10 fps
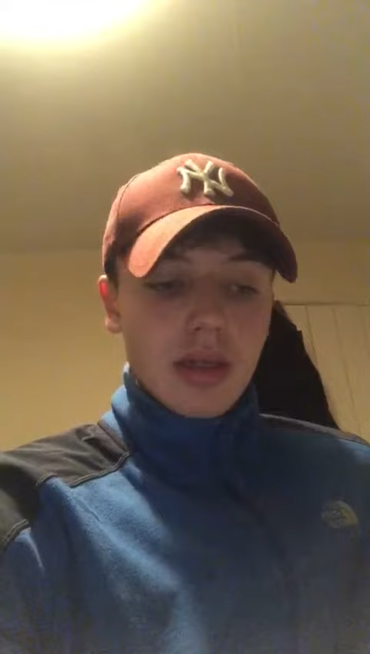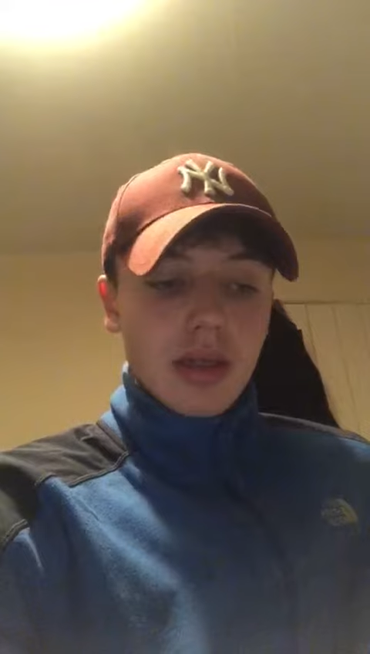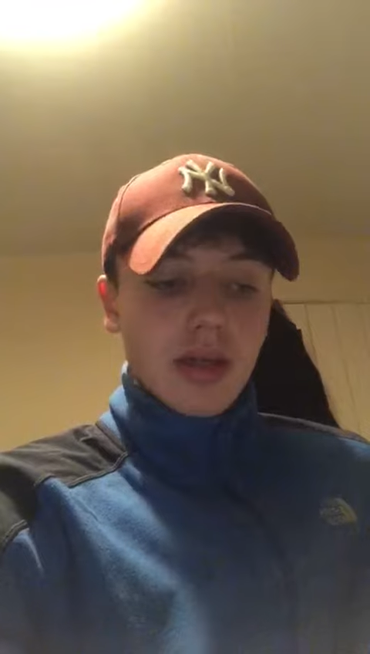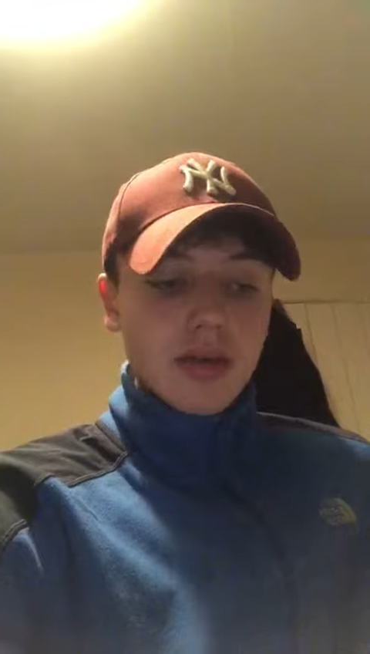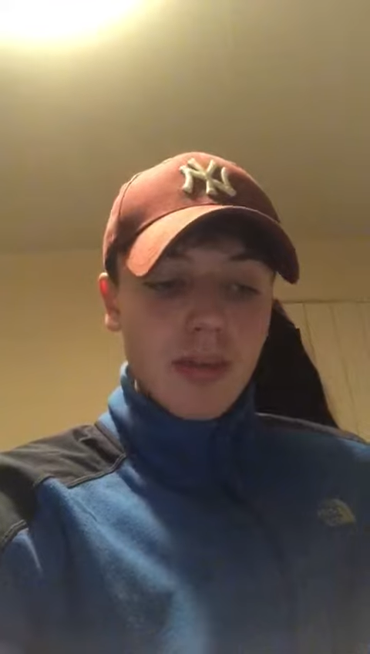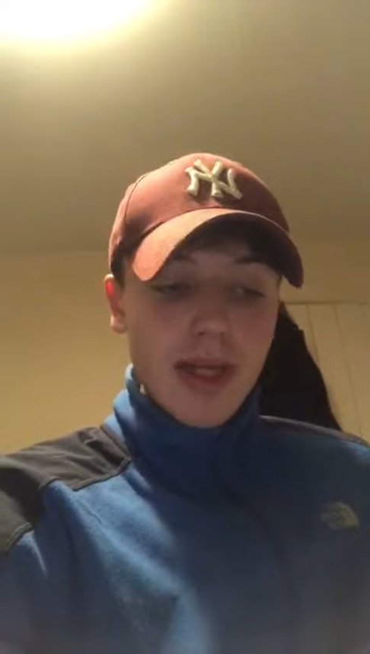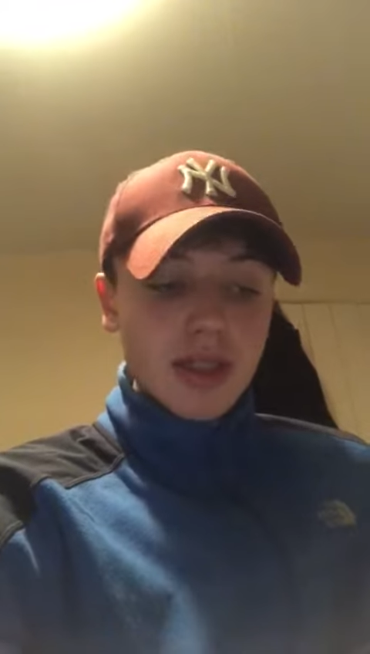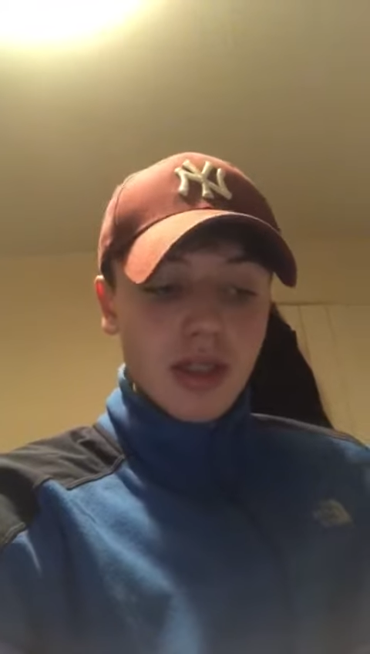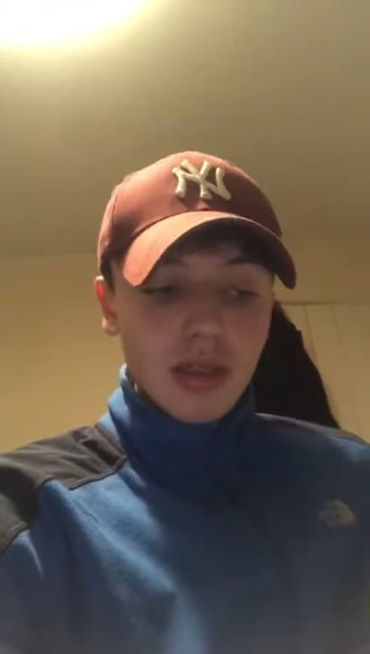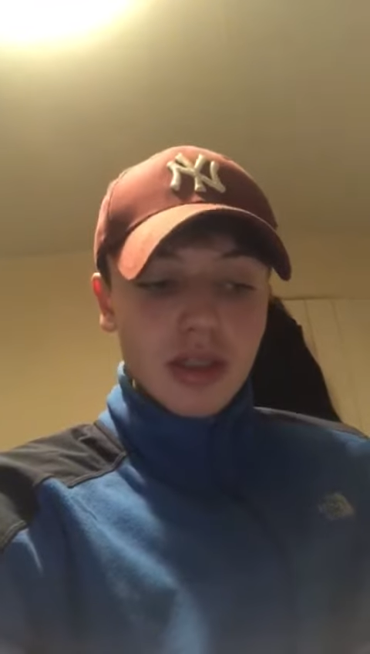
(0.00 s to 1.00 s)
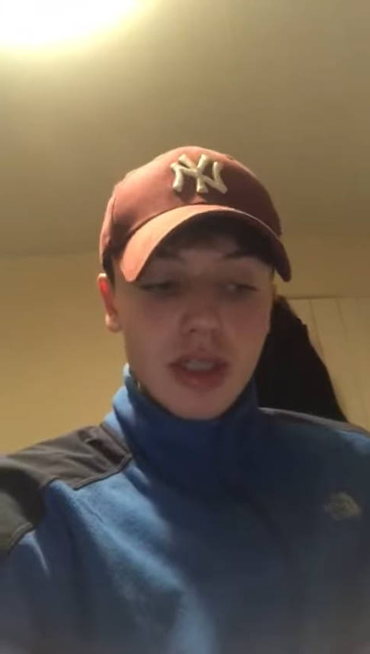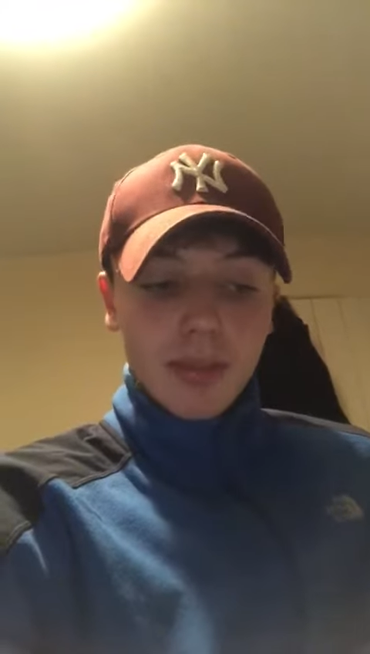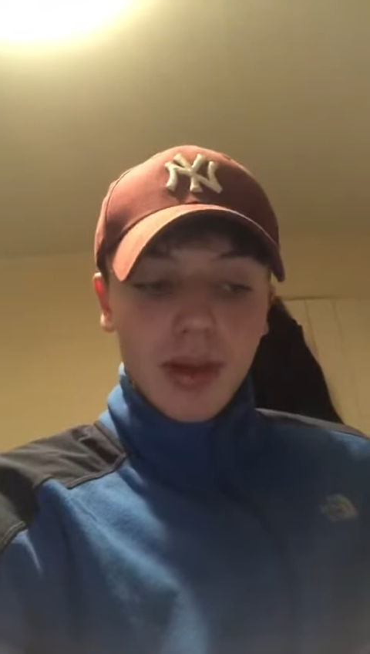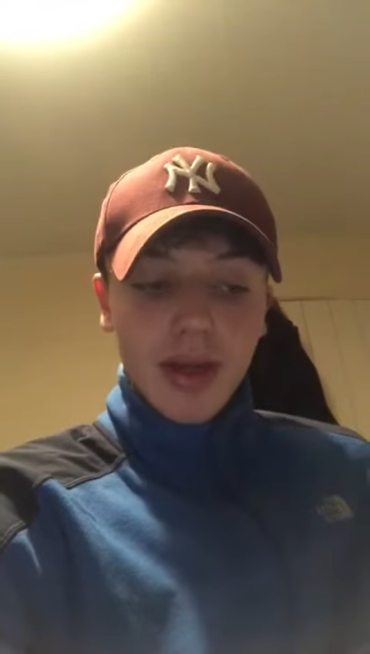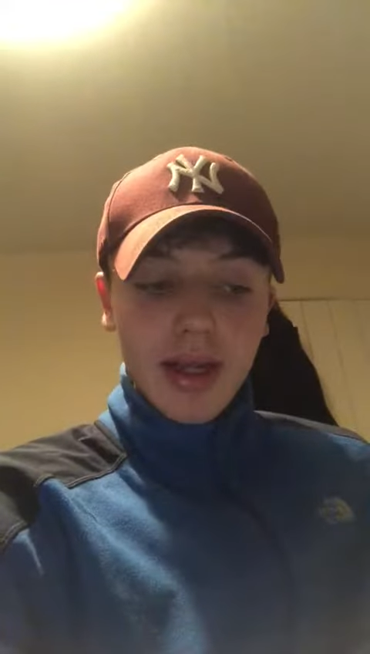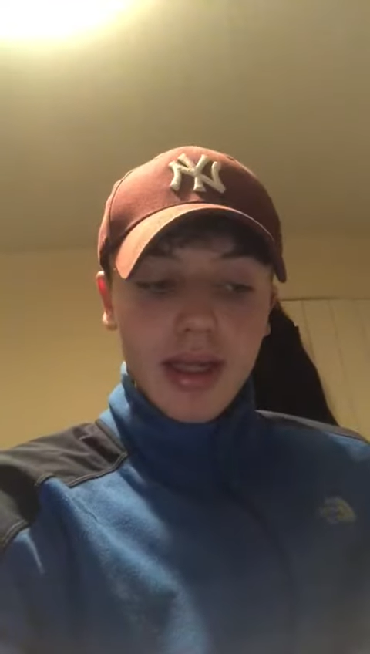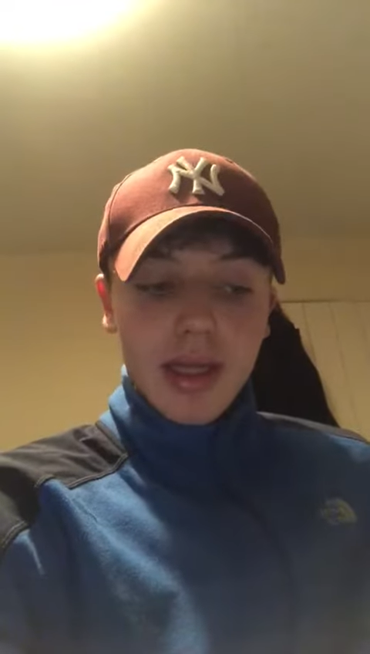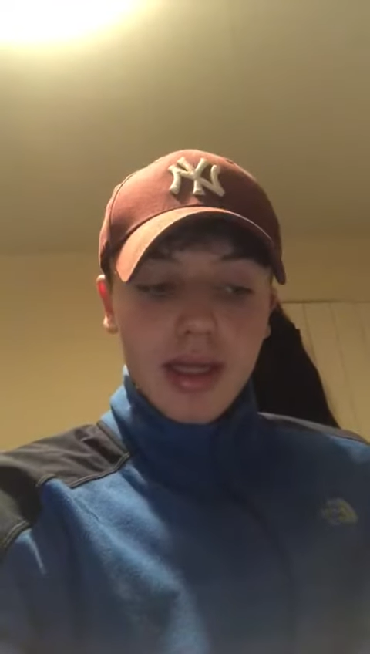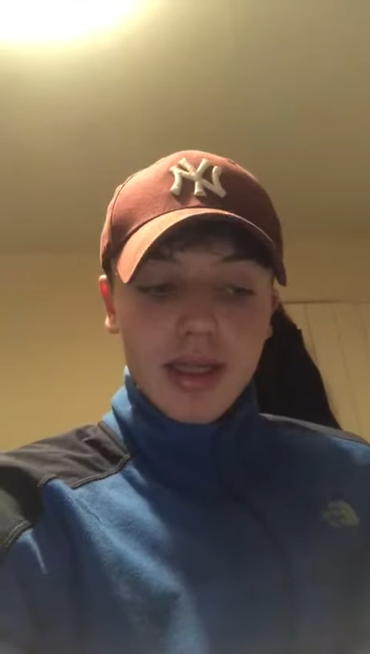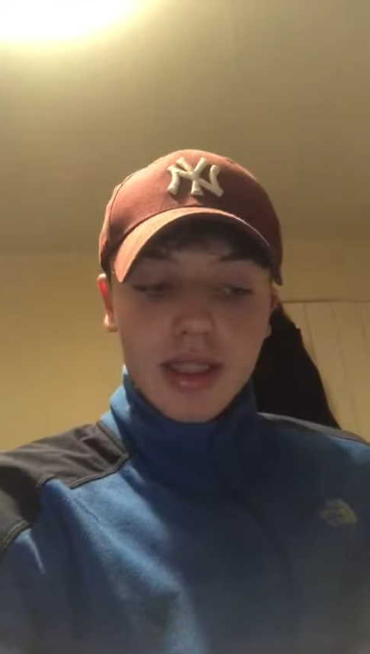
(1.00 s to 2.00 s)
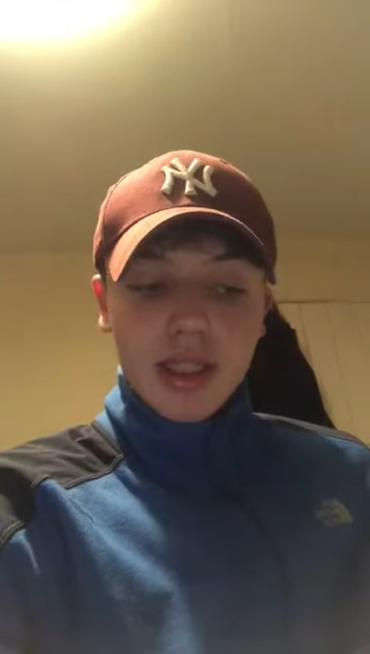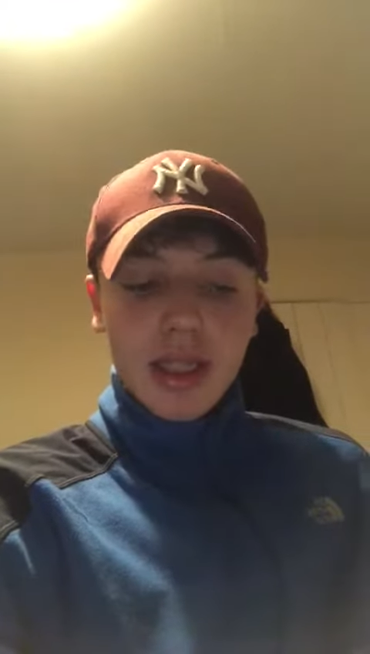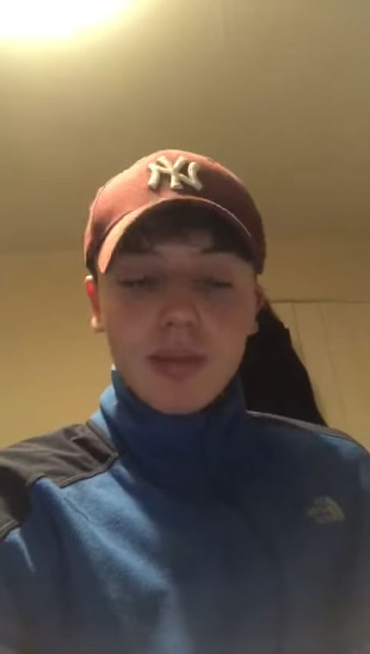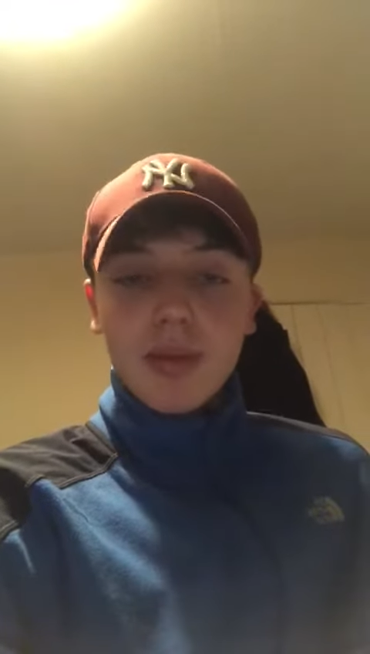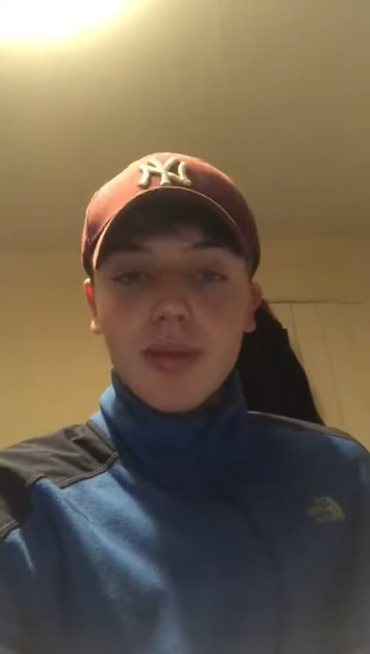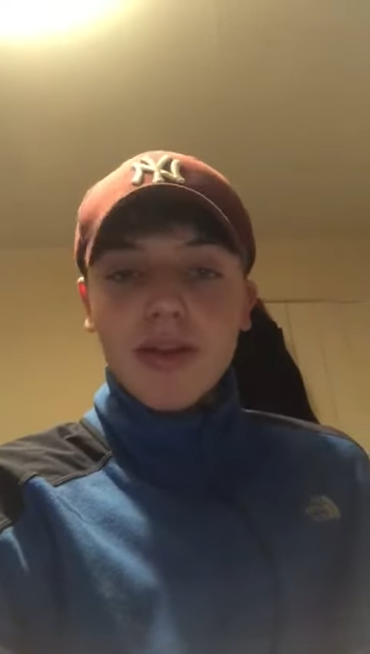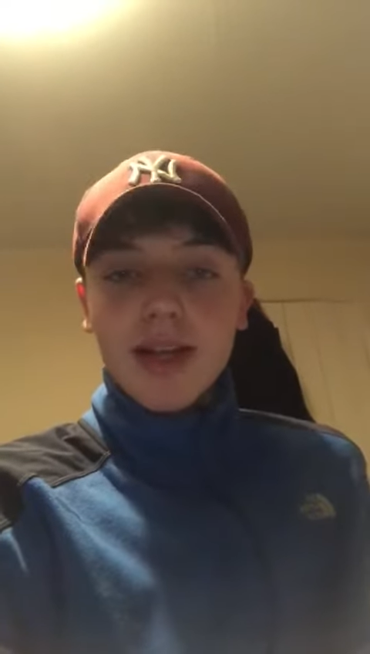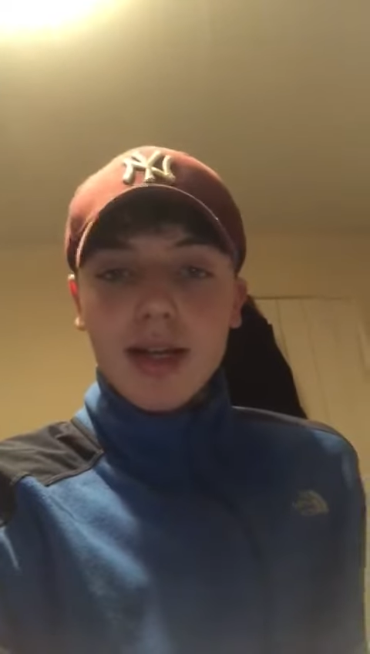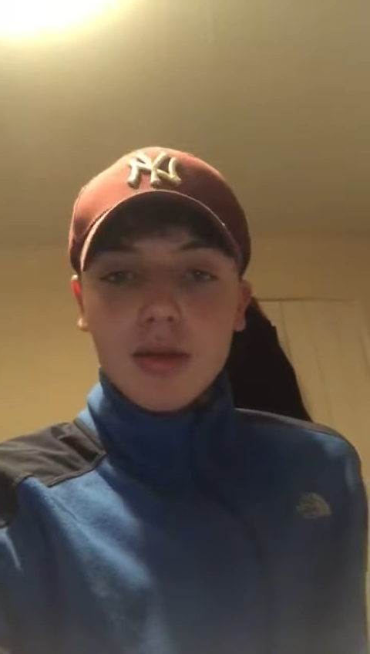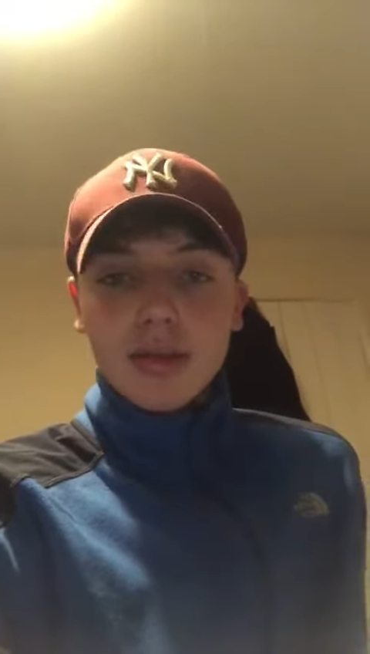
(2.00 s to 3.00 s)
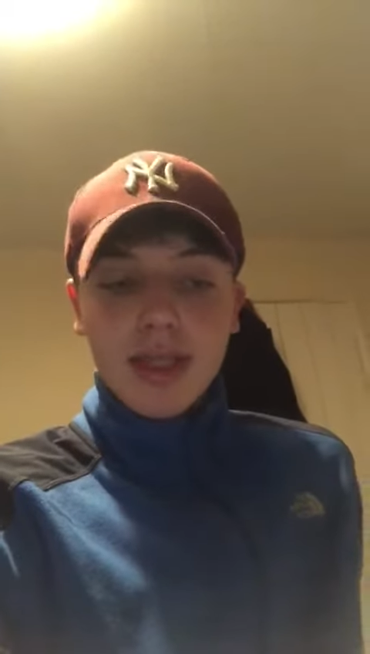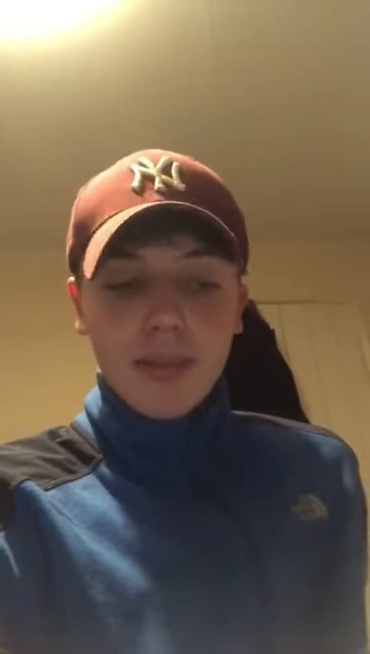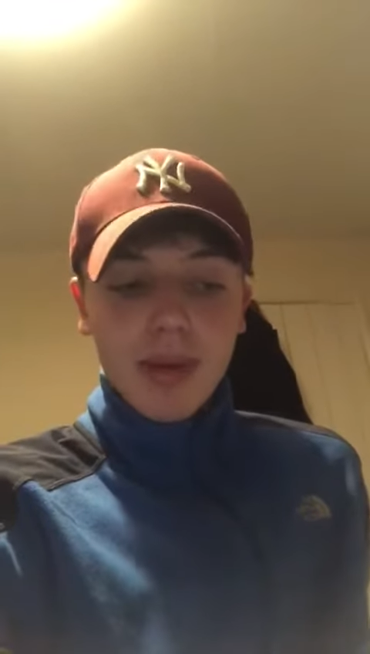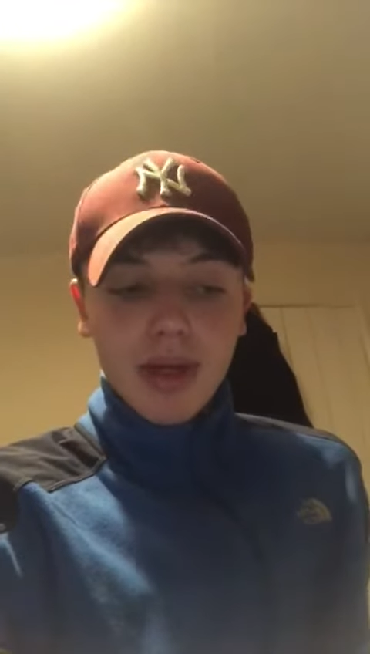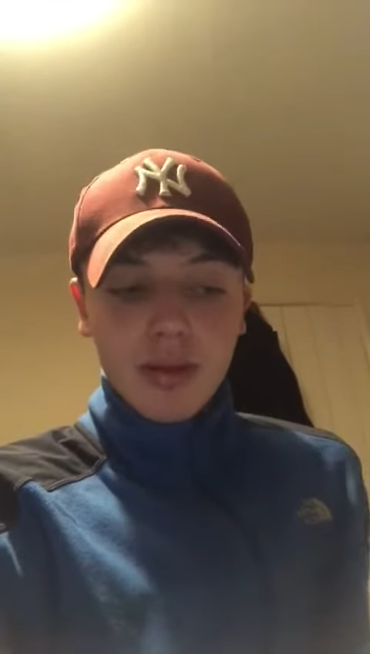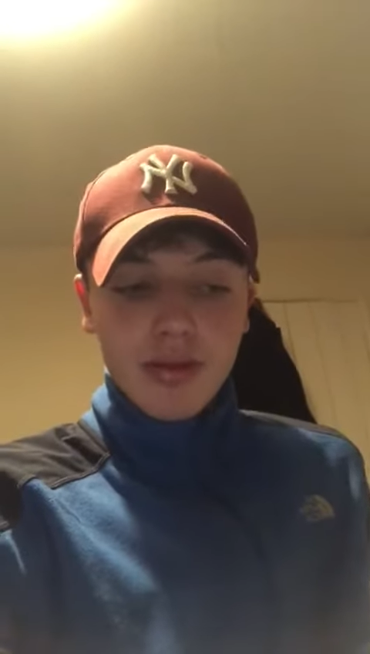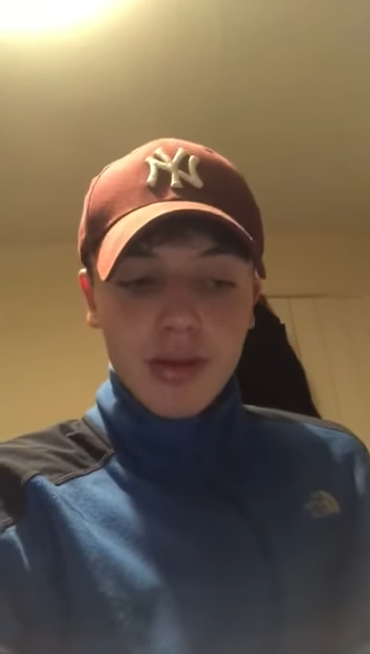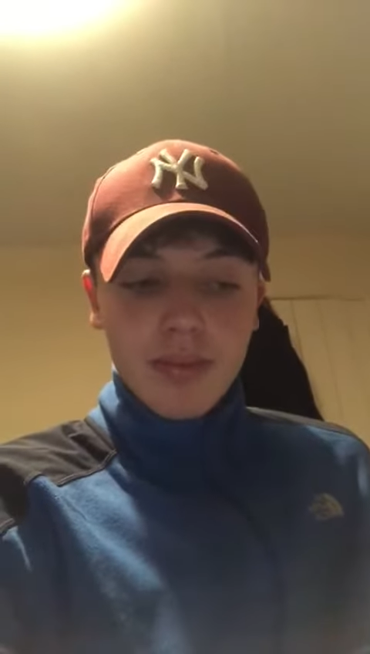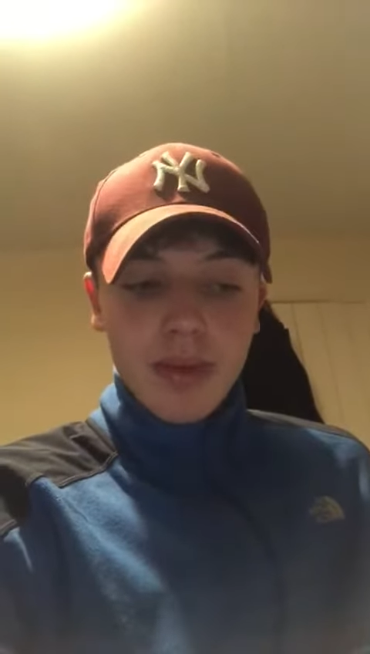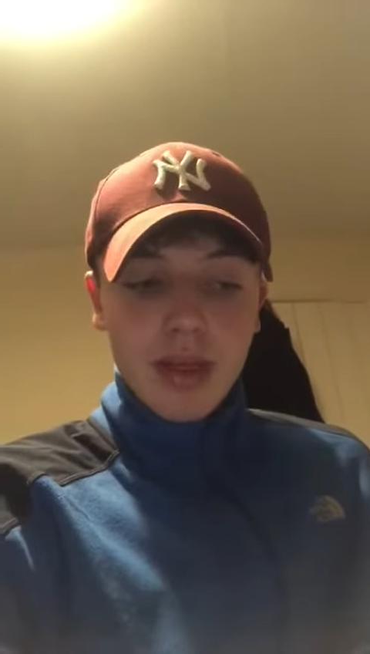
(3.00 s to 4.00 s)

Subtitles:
He was meant to go to Dubai this year, but we had a little setback with him.